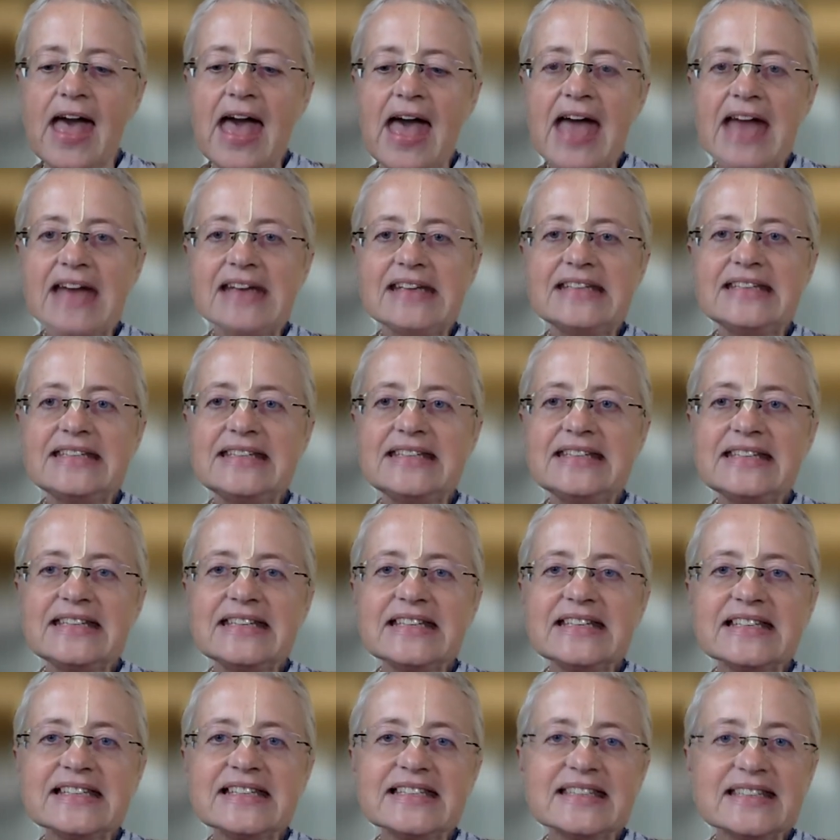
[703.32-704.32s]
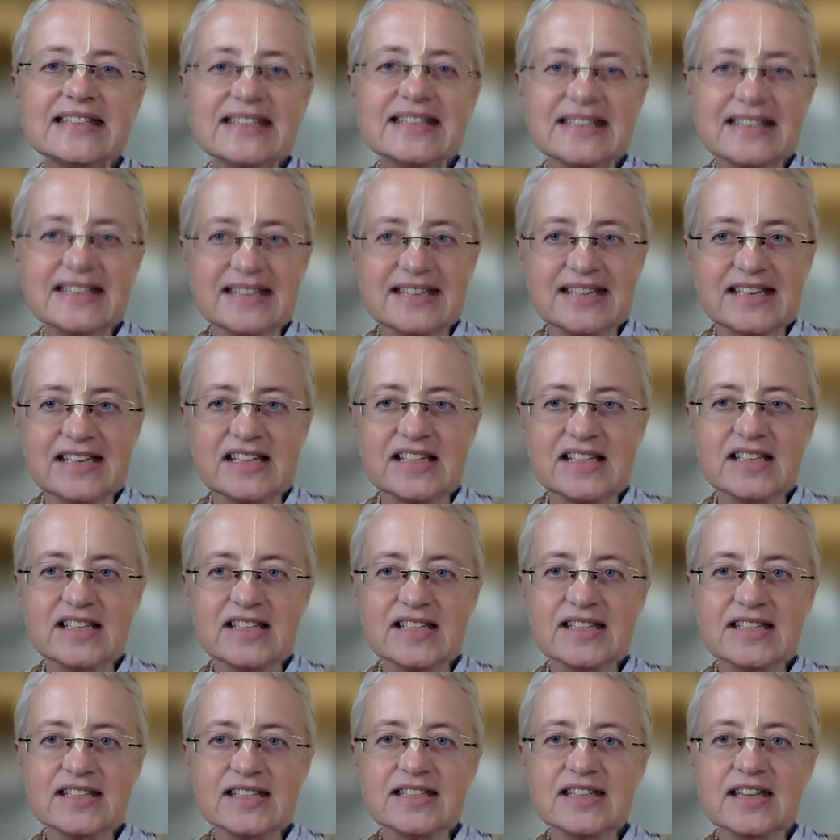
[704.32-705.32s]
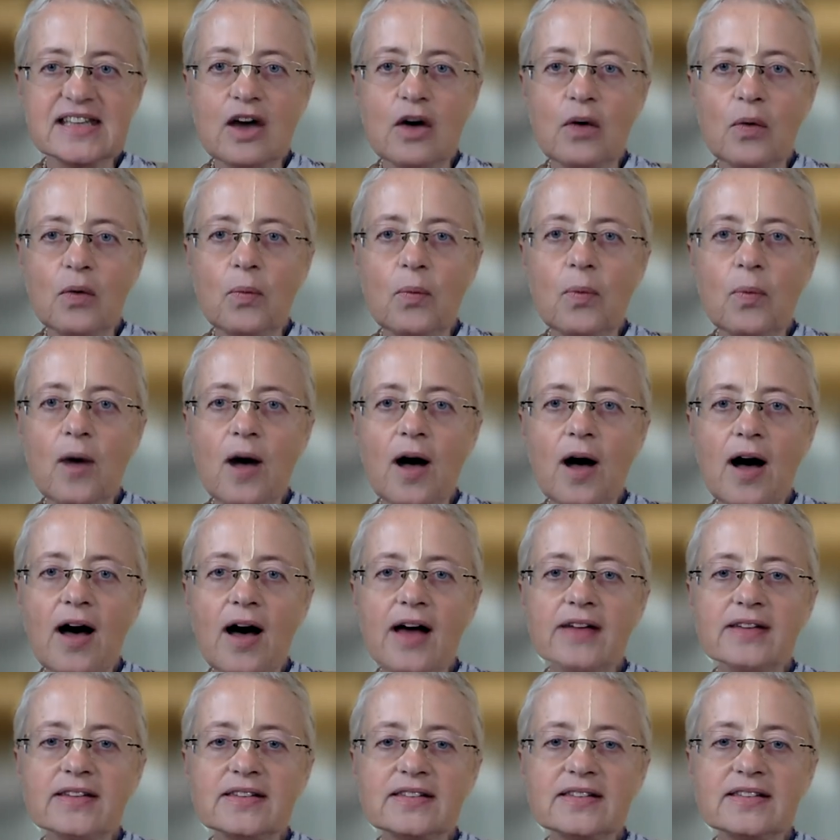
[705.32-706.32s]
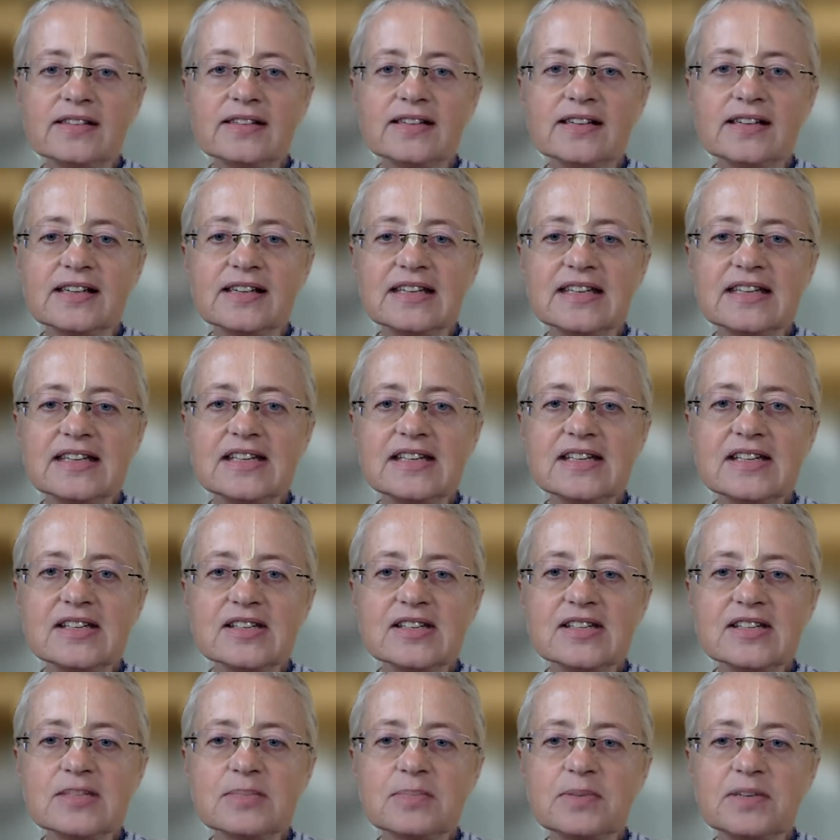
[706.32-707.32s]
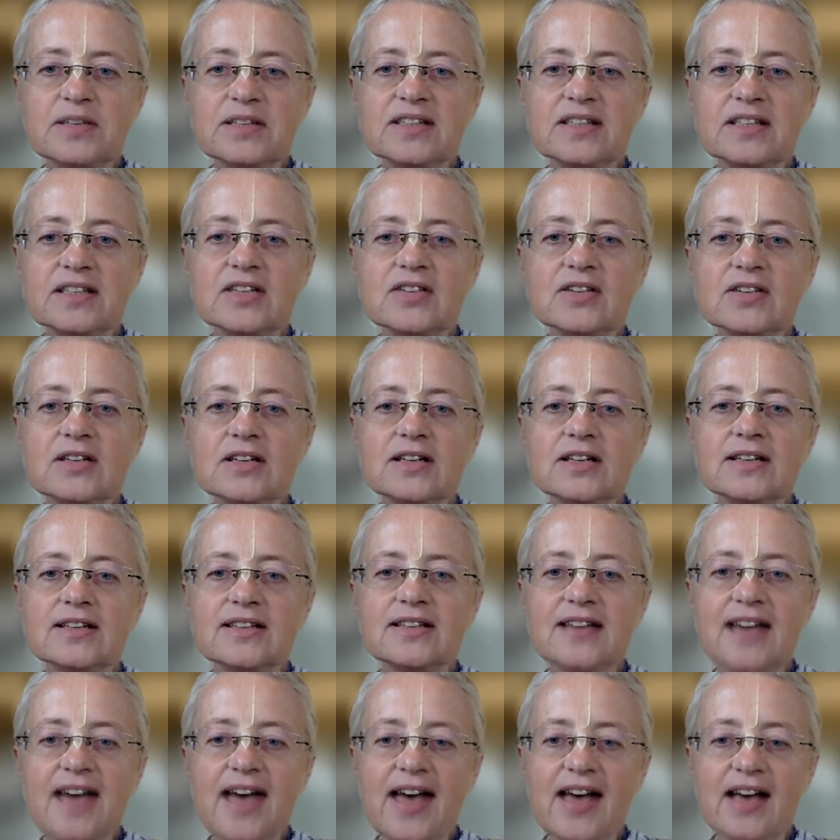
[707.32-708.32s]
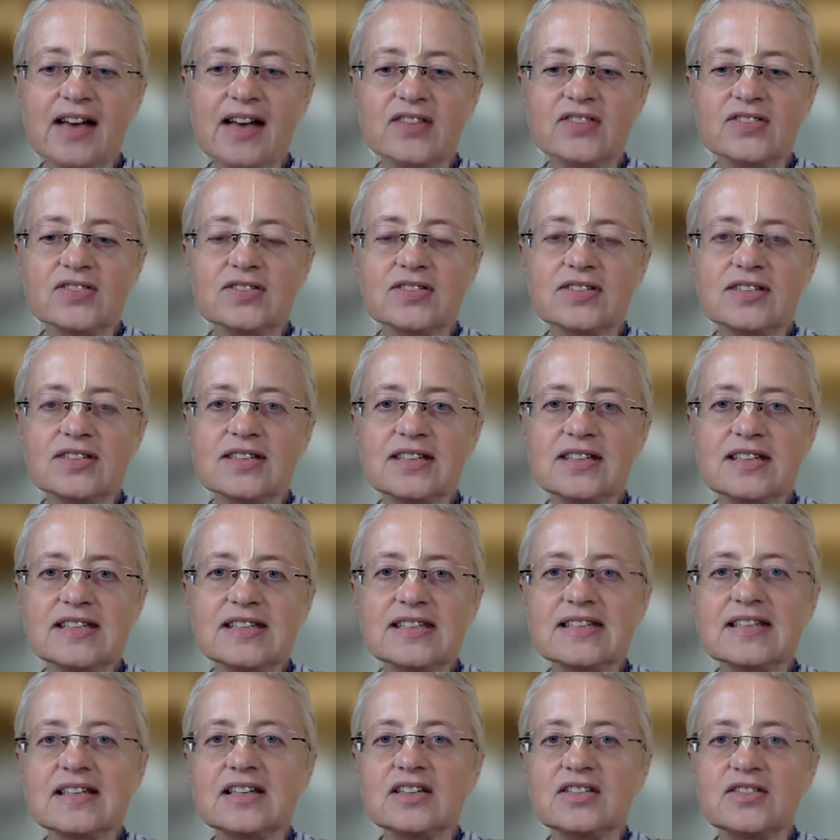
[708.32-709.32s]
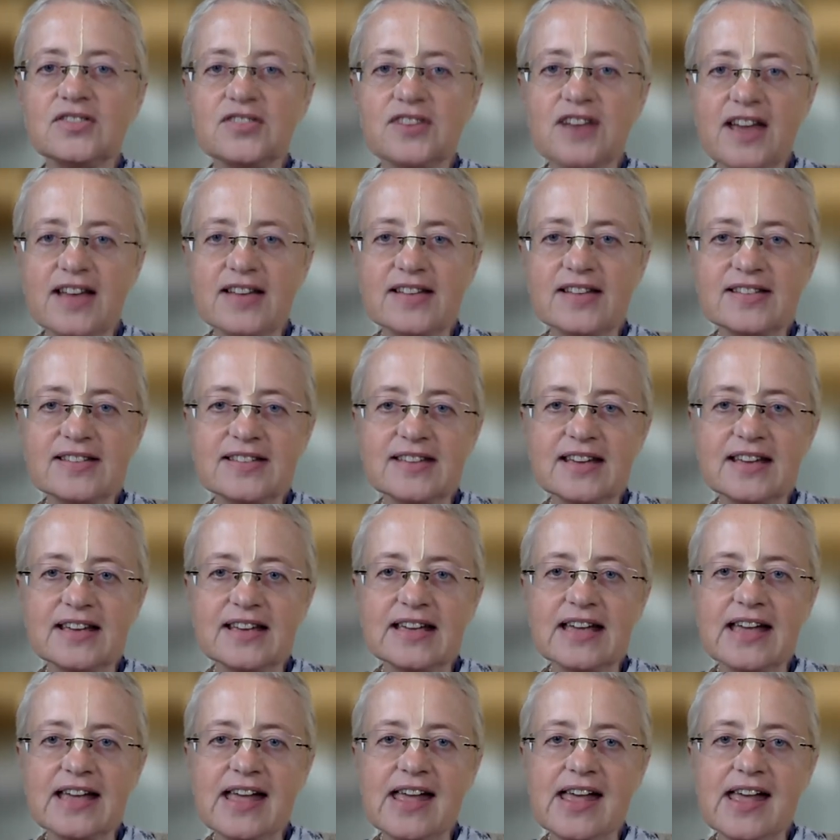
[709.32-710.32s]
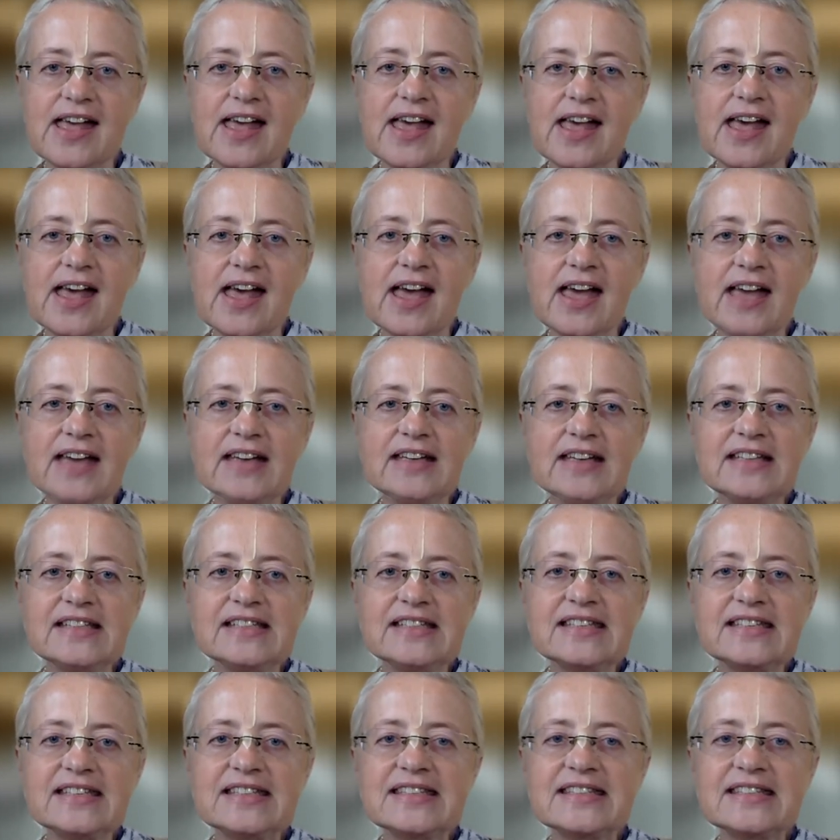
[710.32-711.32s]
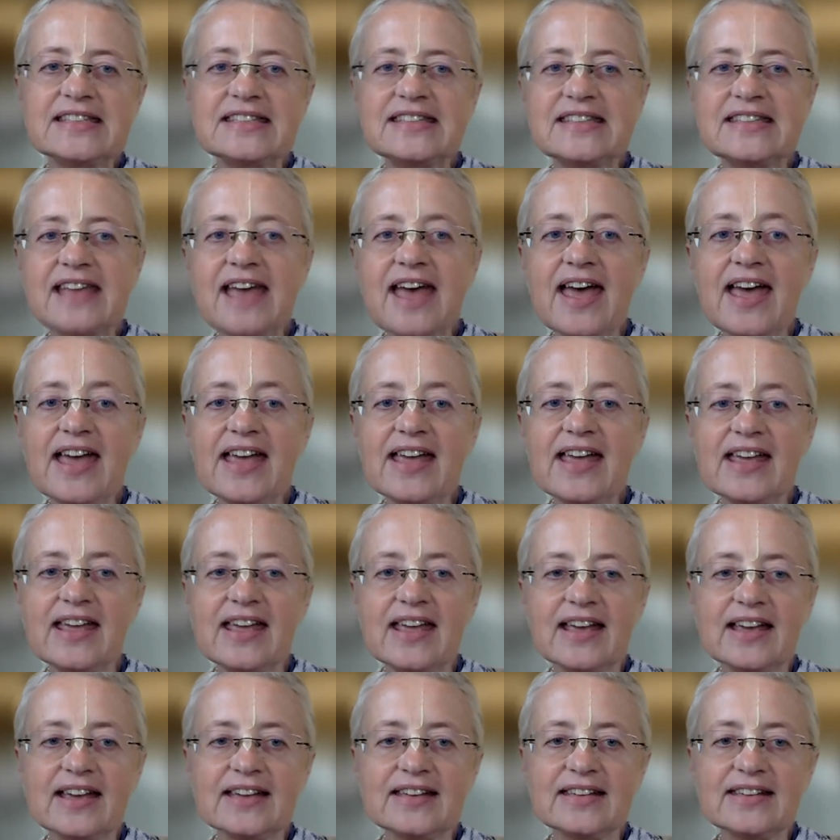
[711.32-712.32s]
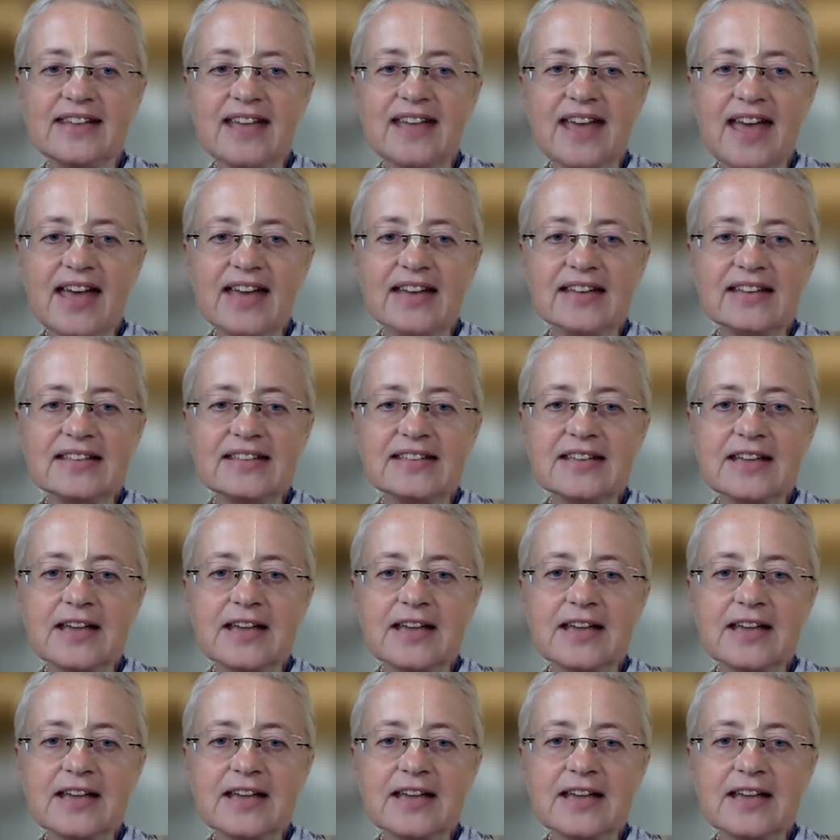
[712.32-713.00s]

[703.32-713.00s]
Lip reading: And this is what this particular text is addressing. And it's saying that